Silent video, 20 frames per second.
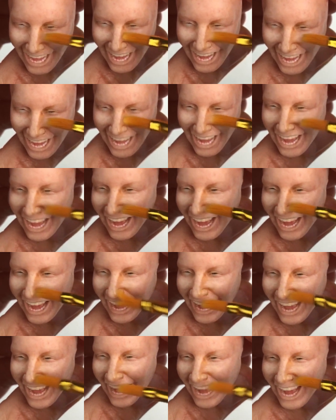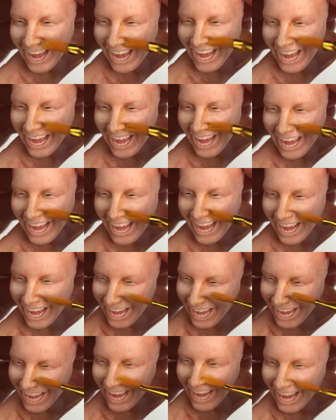And there's one that
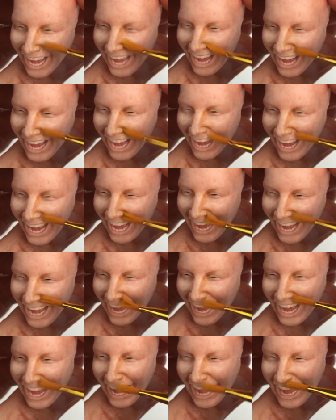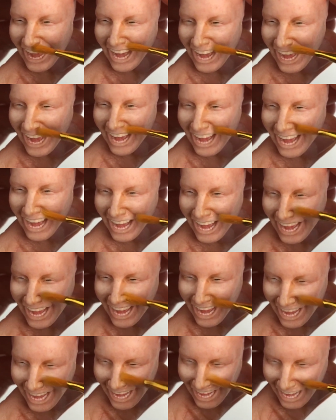they sell that is like a triangle
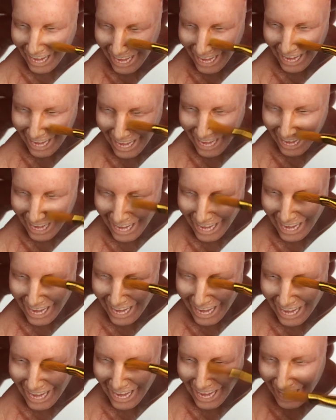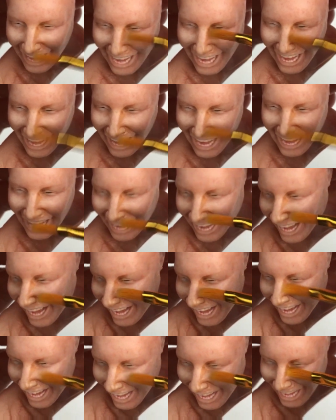shape, and it's really good
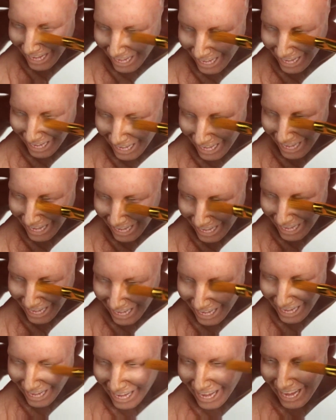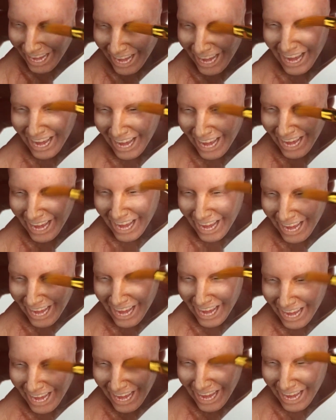because it reaches
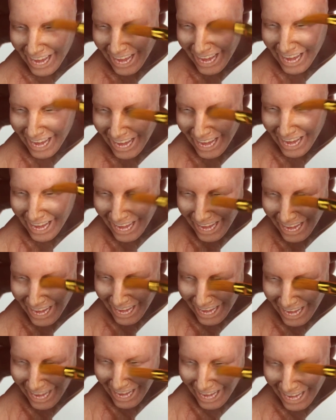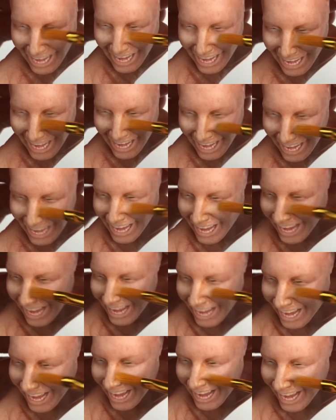everywhere, like the little corners.